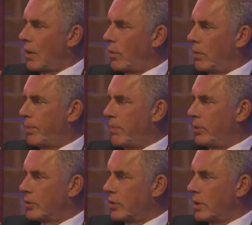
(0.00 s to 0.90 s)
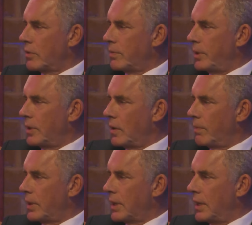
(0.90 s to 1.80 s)
well, people turn out to be
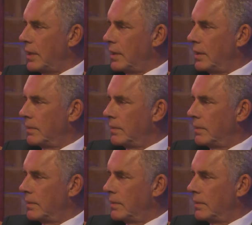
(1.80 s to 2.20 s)
complicated.